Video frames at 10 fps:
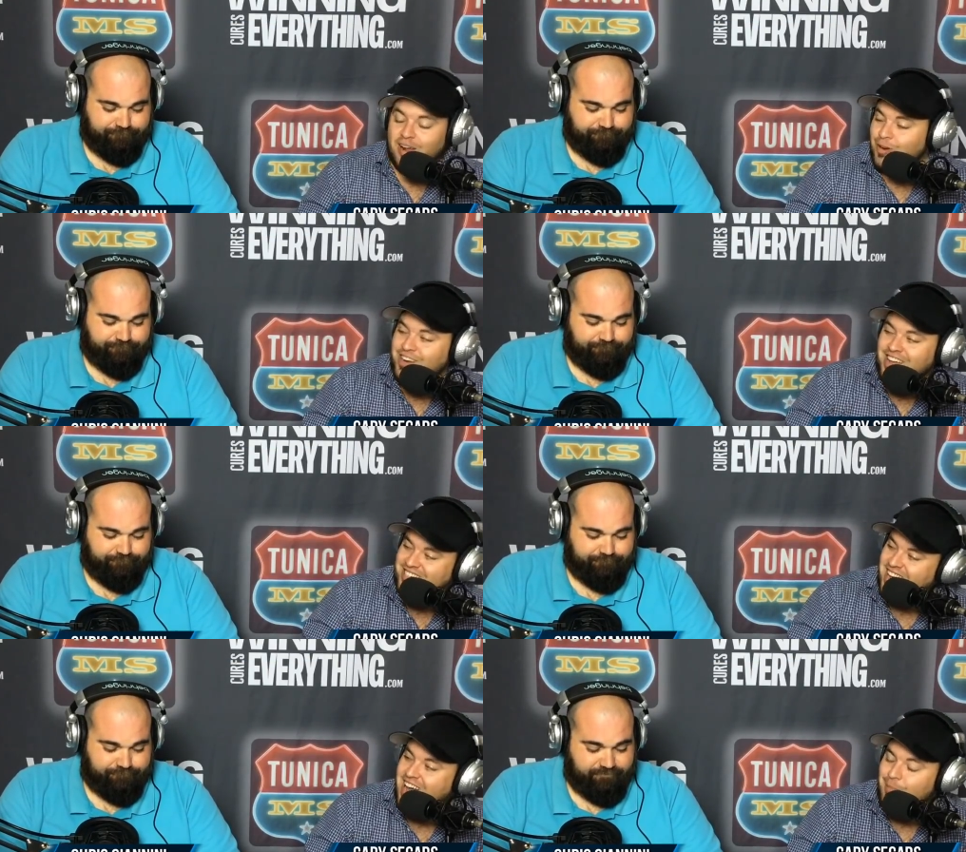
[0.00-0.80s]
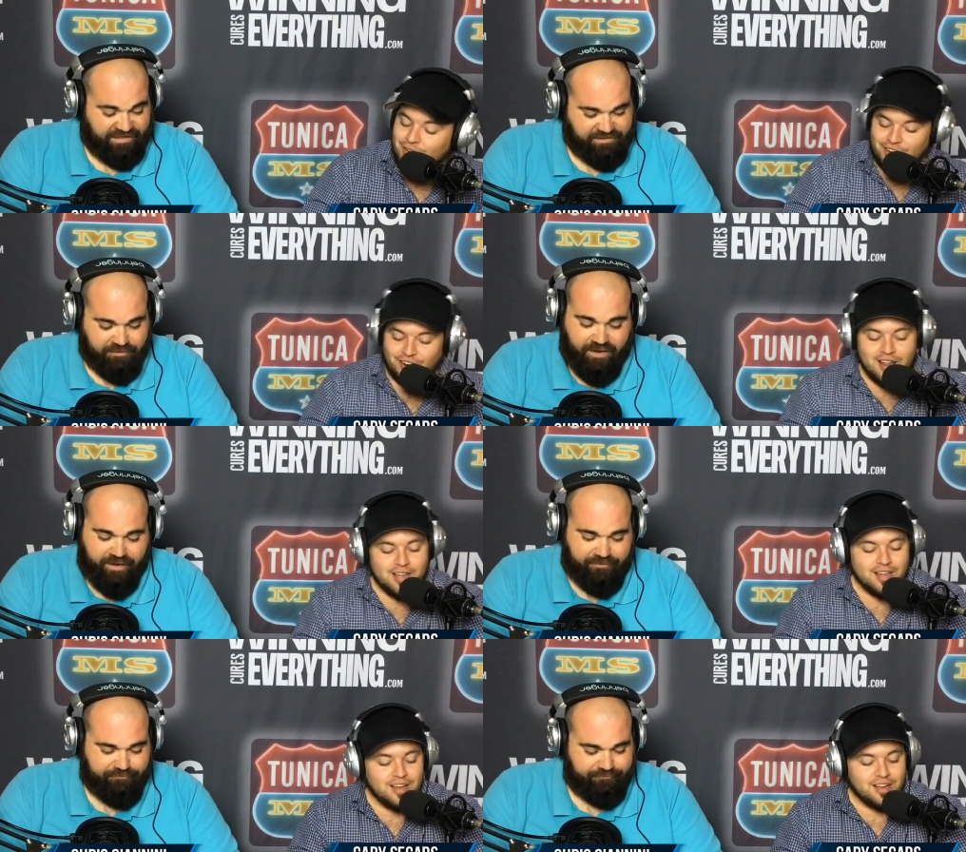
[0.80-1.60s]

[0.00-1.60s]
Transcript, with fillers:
Speaker 1: ran out of time. Early. That's okay.